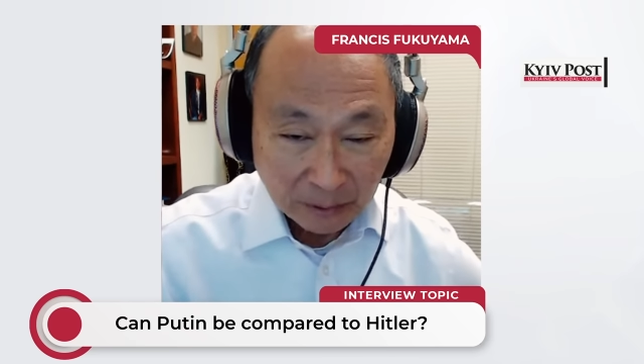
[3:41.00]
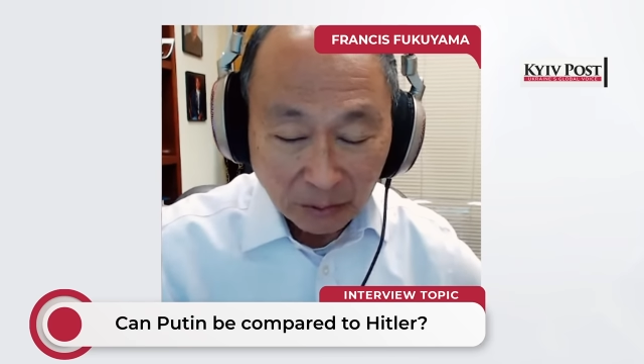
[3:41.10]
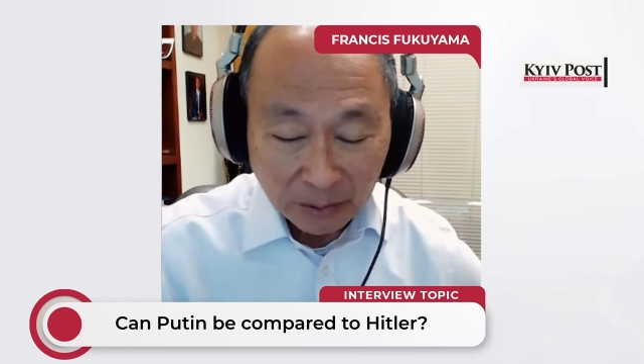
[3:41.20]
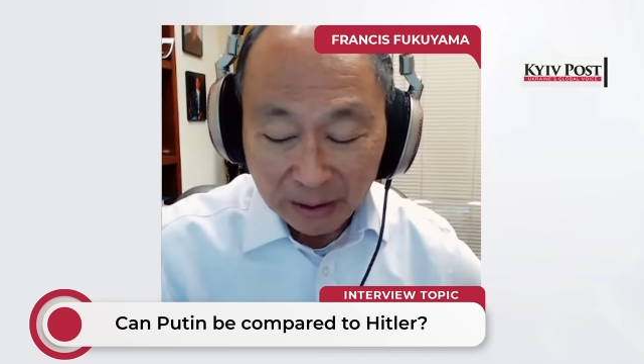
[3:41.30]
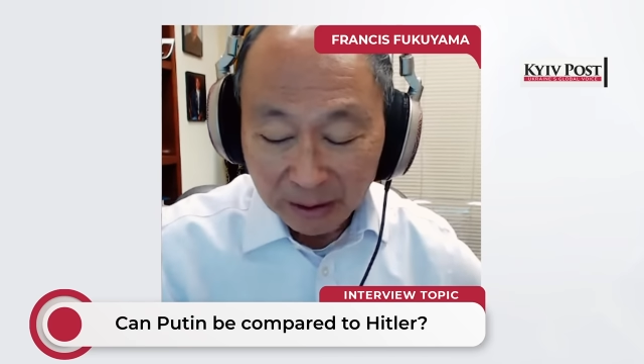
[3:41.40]

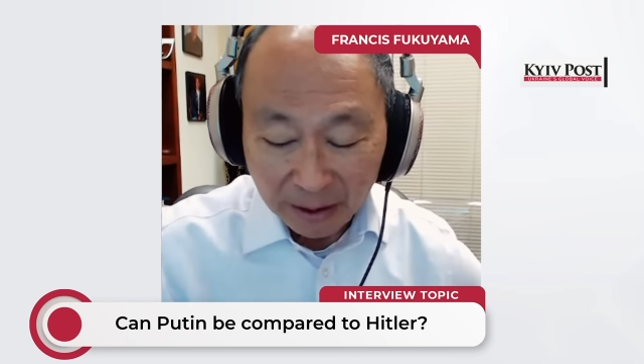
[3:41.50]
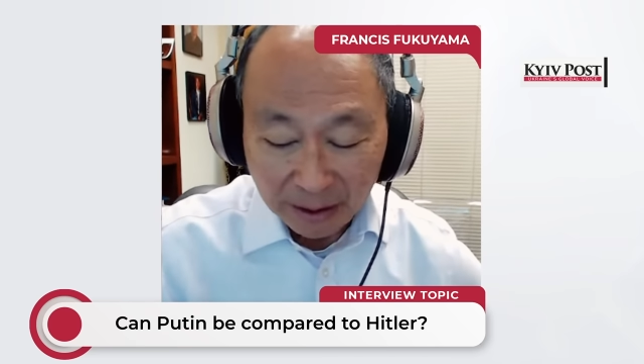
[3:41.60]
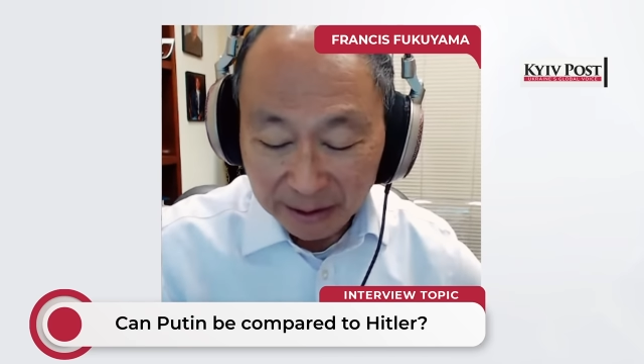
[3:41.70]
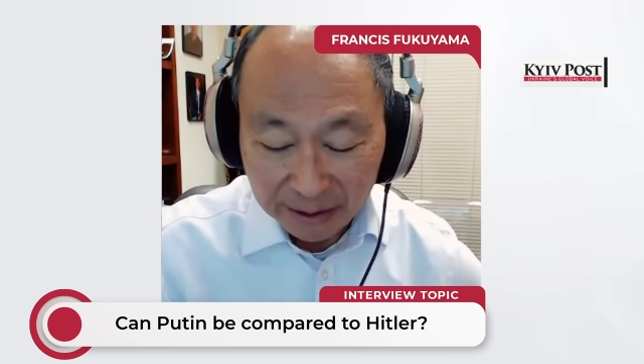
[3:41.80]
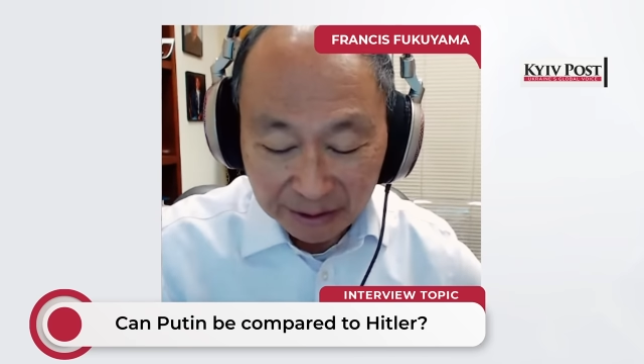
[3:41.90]
Well,
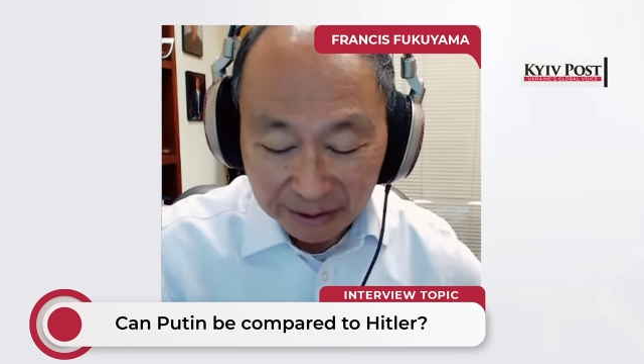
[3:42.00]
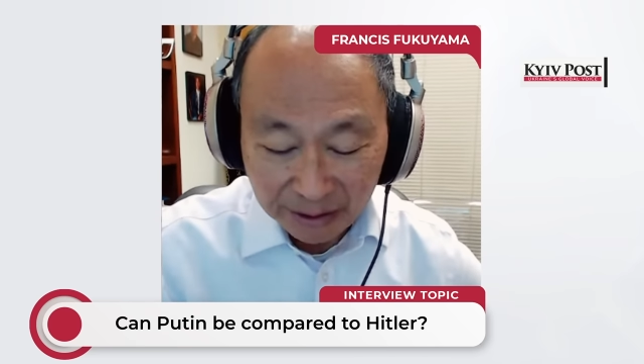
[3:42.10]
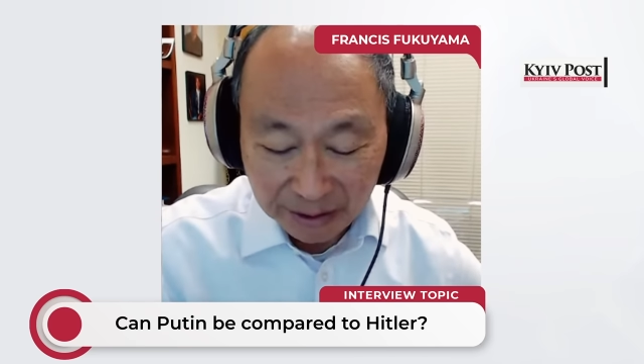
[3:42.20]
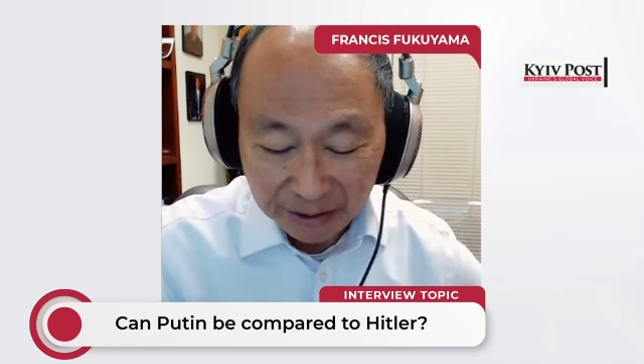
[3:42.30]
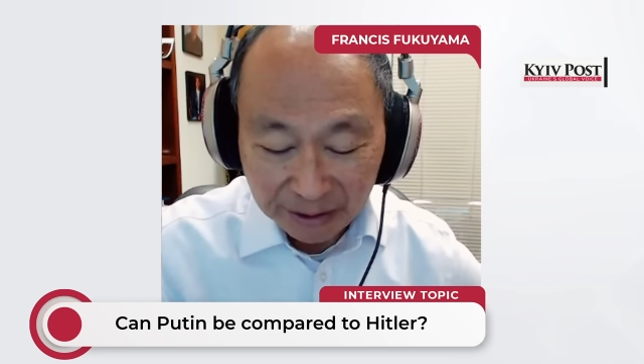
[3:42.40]
look, it's
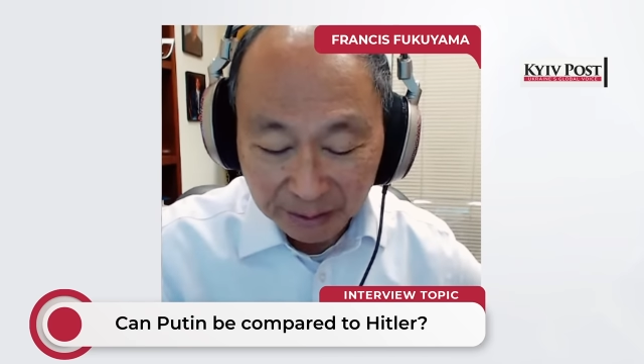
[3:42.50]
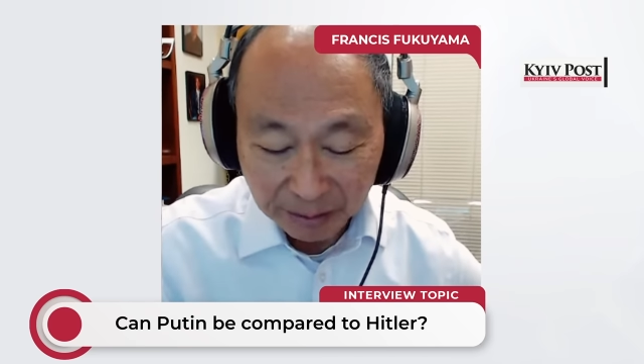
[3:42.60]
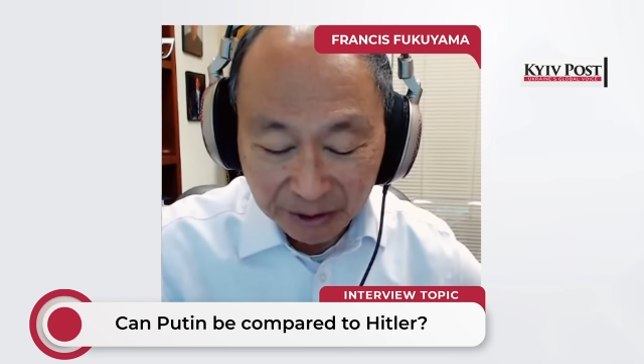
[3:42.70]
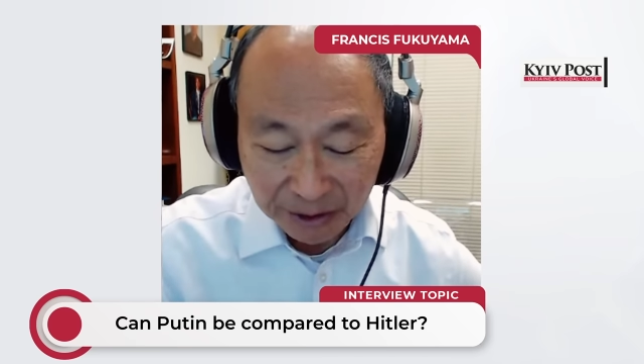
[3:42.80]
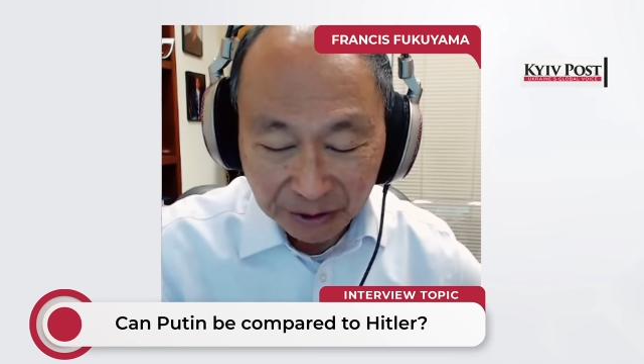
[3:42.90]
it's the
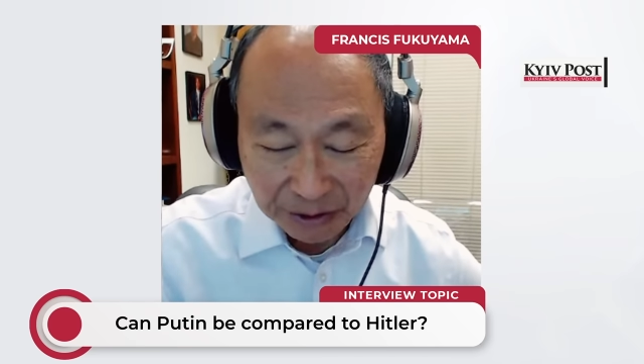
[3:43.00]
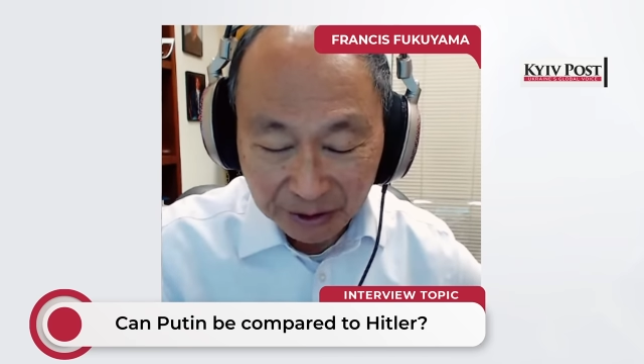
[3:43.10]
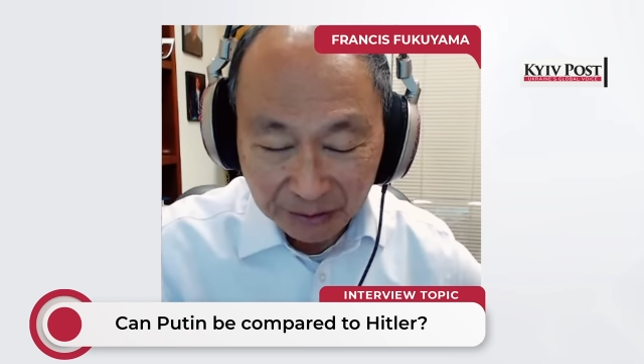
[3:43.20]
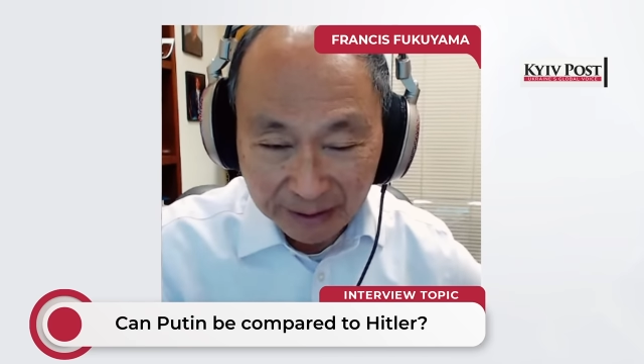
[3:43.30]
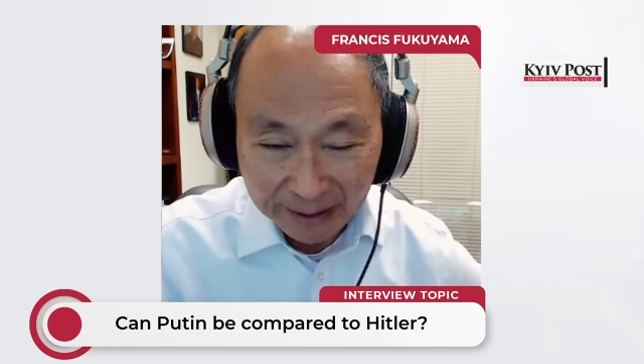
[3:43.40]
misuse
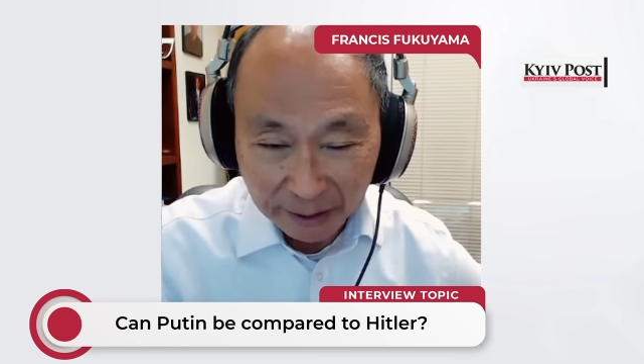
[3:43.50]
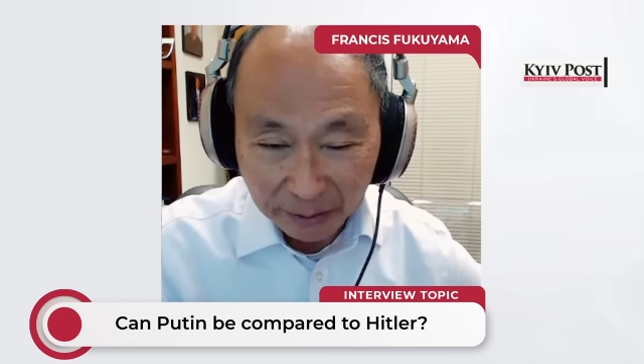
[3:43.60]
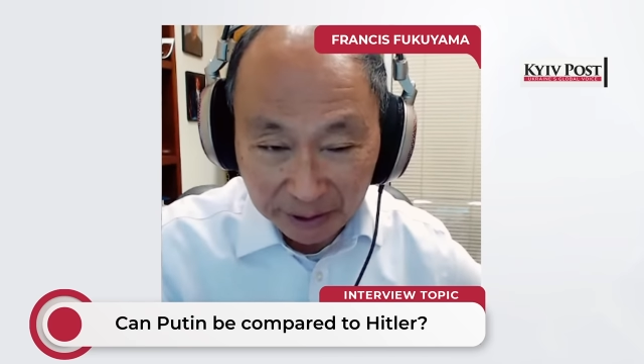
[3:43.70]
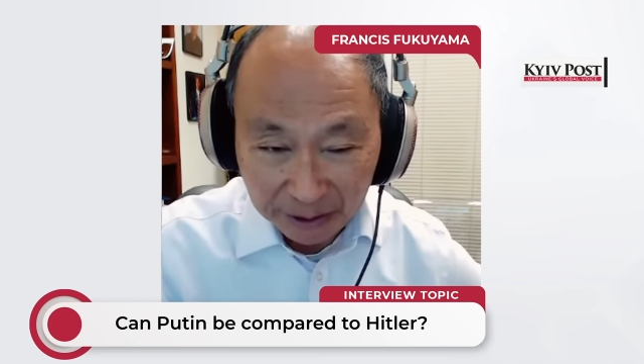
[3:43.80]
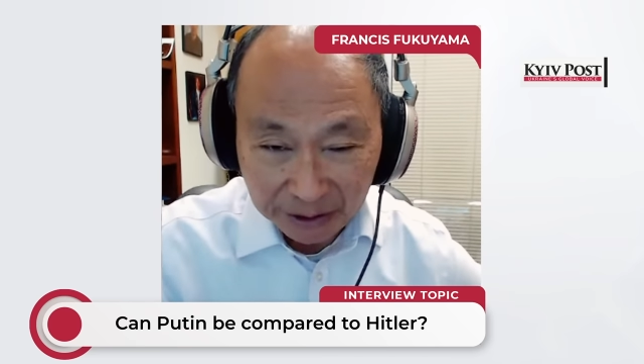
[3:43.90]
of
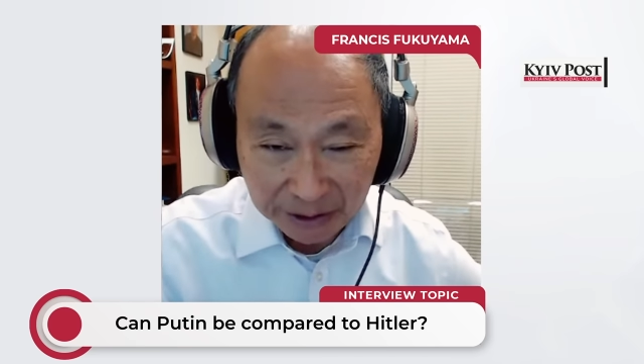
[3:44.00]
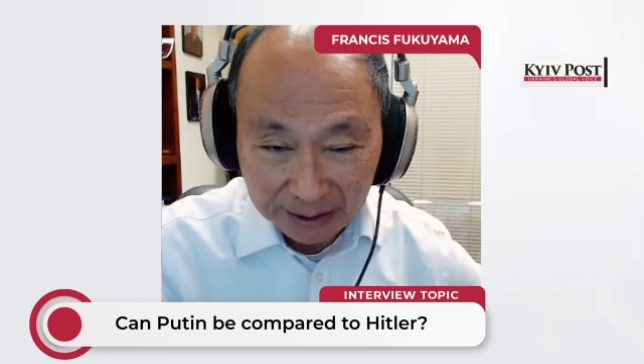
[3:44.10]
language.